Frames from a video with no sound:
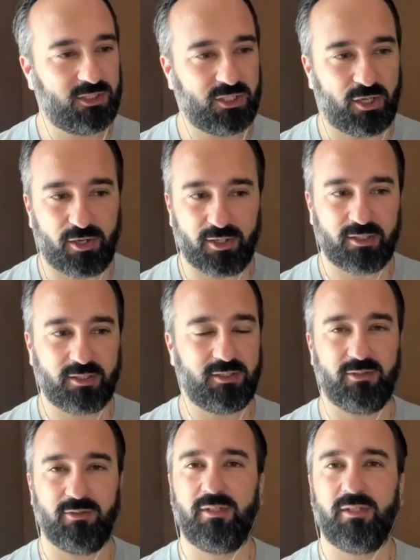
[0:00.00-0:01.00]
Talk
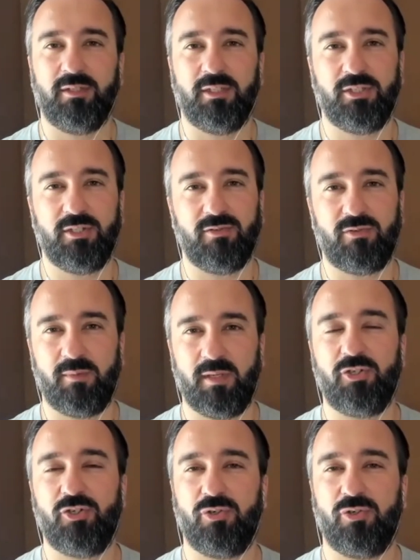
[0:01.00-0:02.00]
to clinicians,
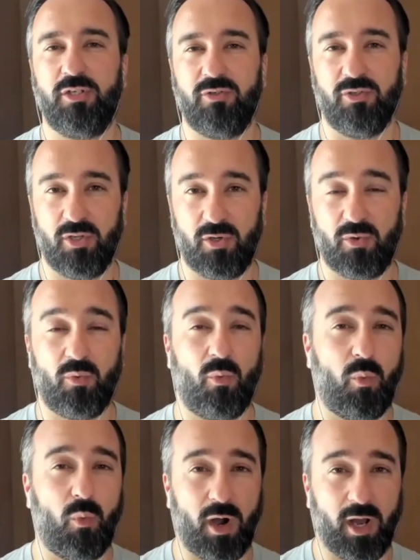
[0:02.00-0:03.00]
make sure you know
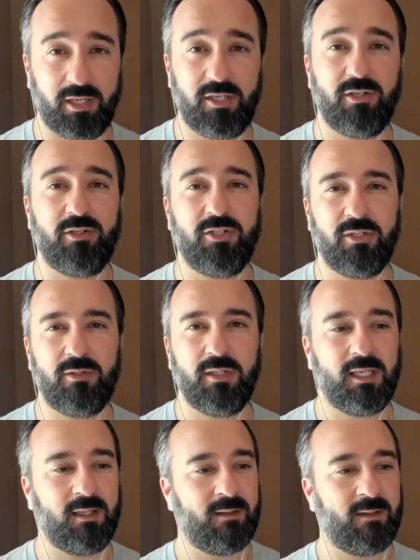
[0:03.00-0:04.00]
what you're
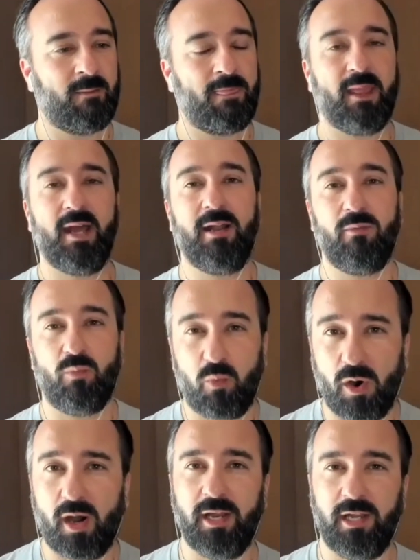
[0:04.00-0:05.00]
doing and
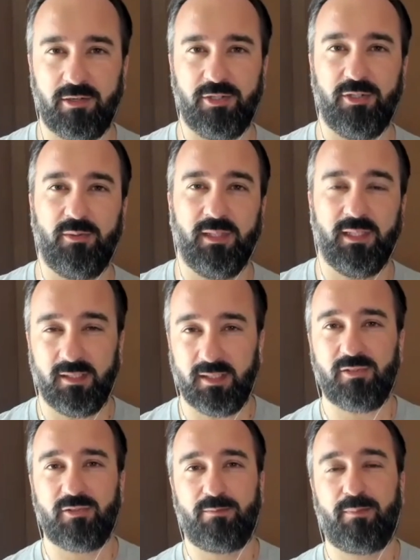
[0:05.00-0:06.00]
why you're doing it. And
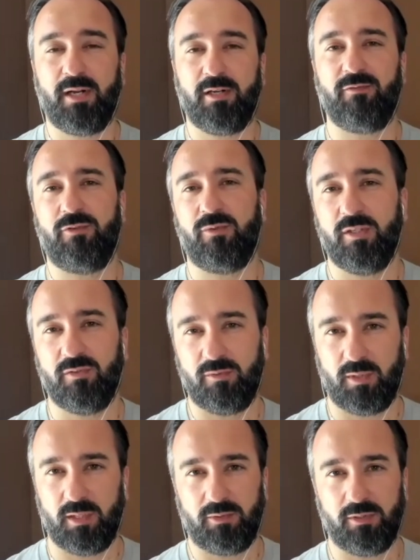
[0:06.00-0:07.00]
that's part of the reason
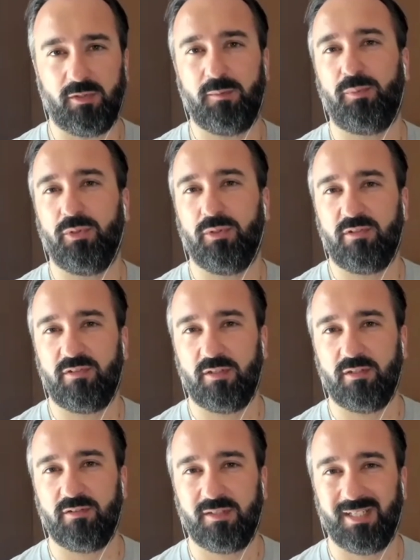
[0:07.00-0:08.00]
why I wanted to put the
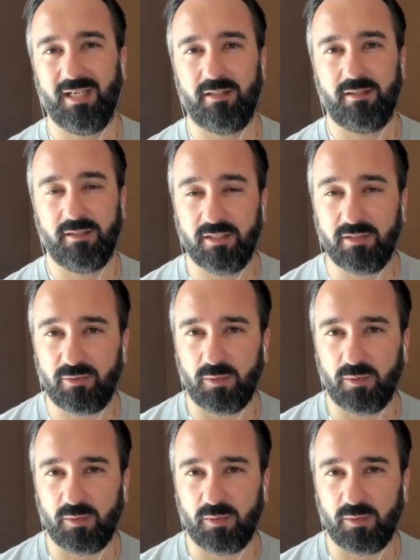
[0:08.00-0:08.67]
series together this